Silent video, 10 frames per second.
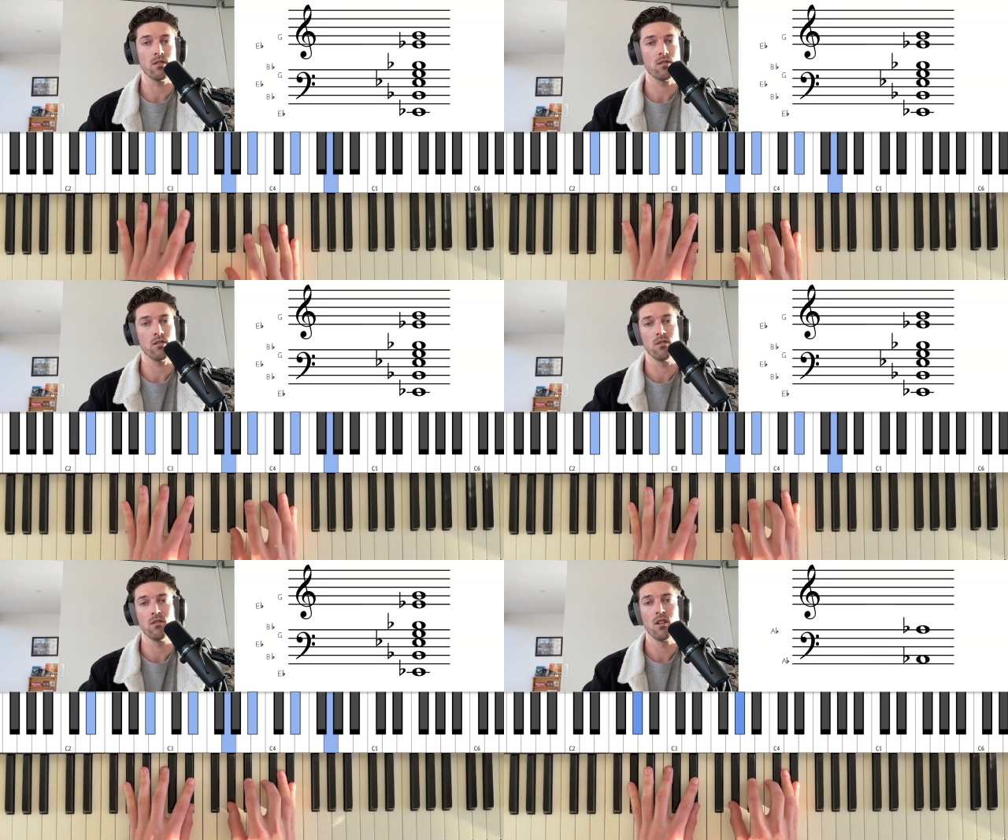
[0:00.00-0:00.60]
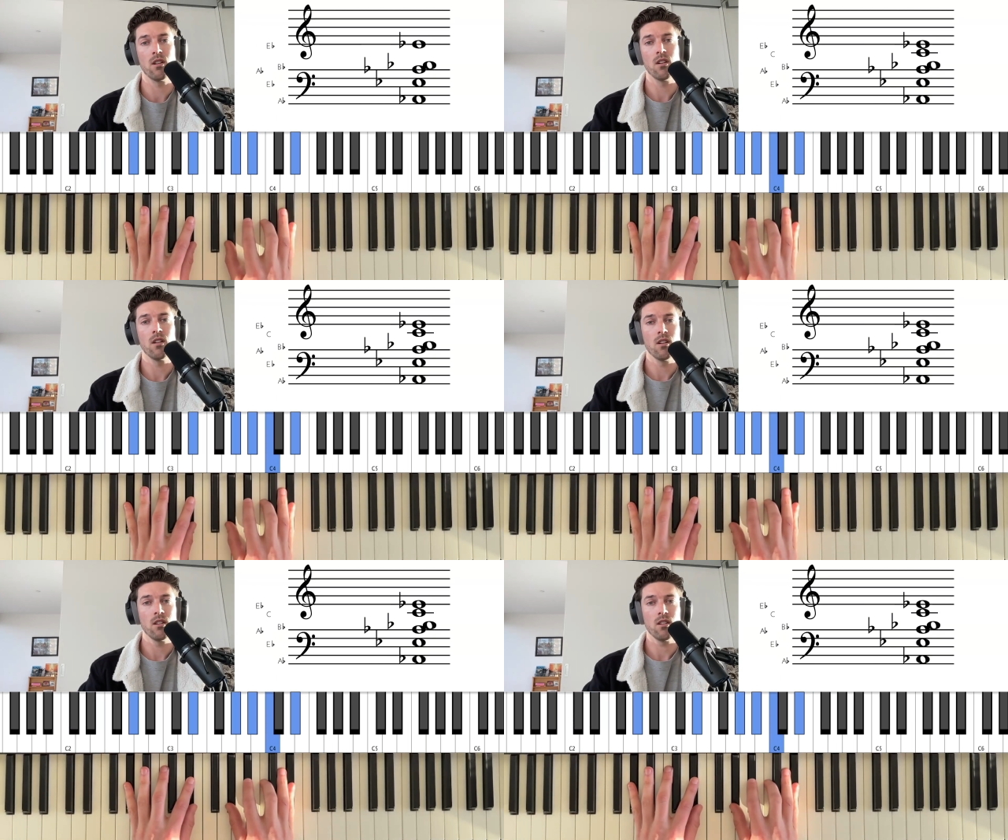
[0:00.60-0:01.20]
So
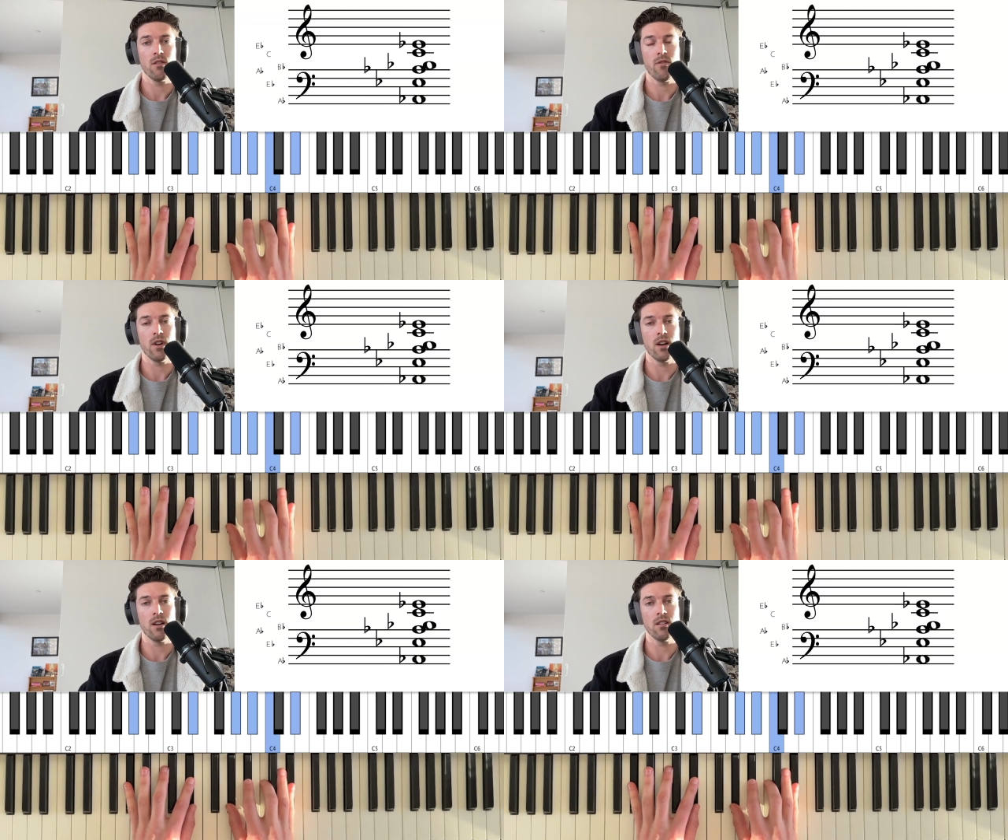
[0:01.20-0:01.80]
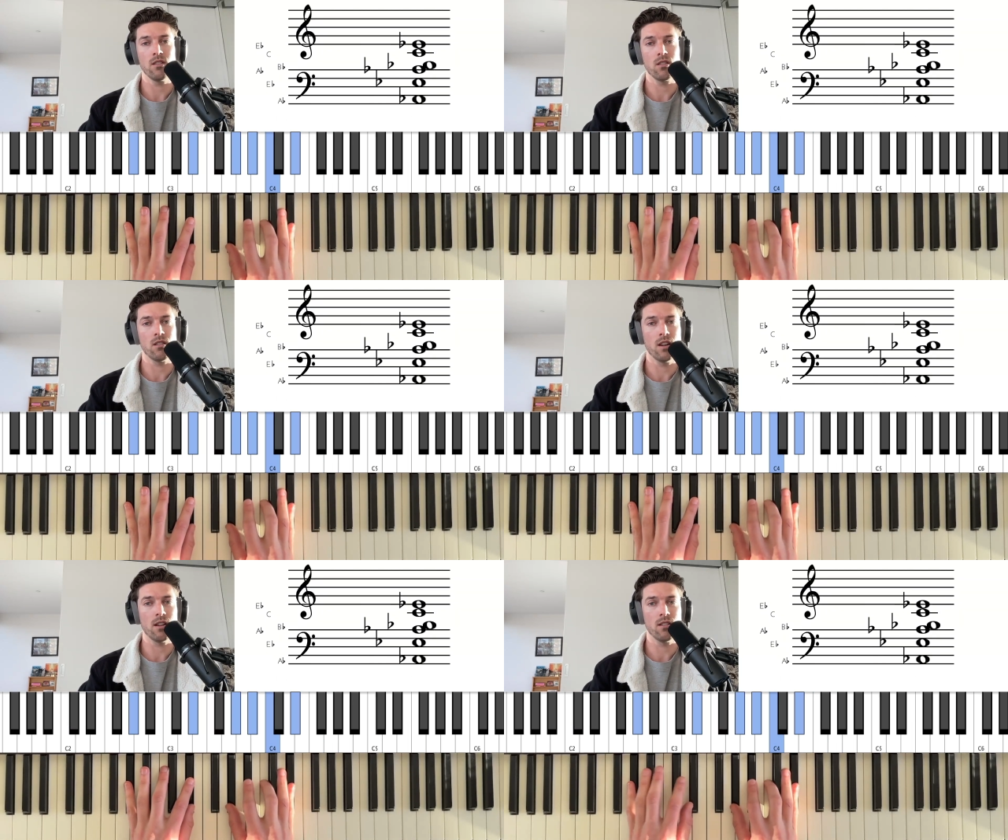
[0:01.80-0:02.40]
if you can
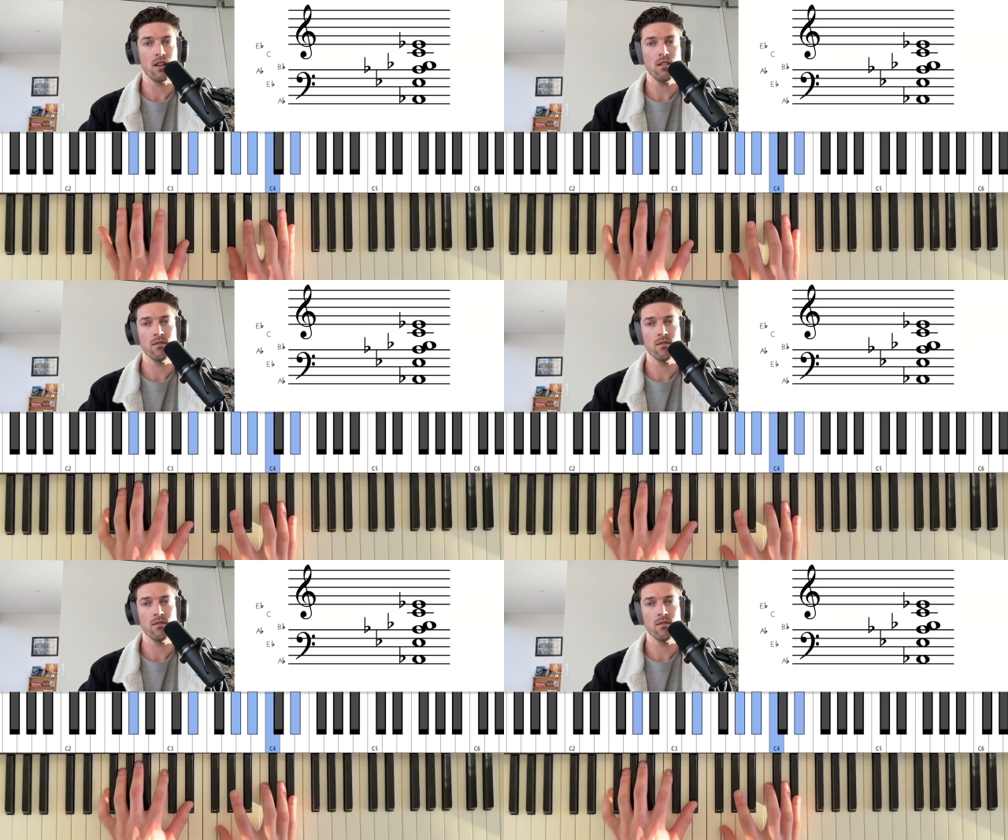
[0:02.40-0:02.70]
nail that,